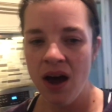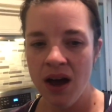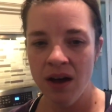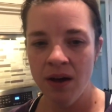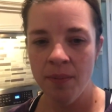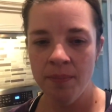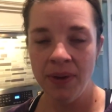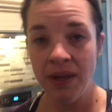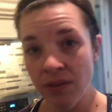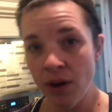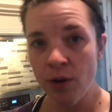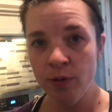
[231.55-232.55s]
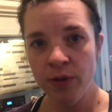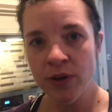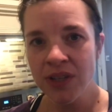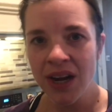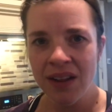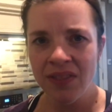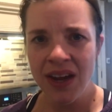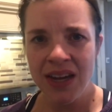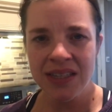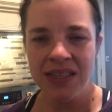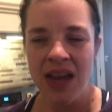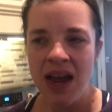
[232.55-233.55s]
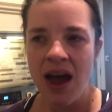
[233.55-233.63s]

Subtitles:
meatloaf, those kind of things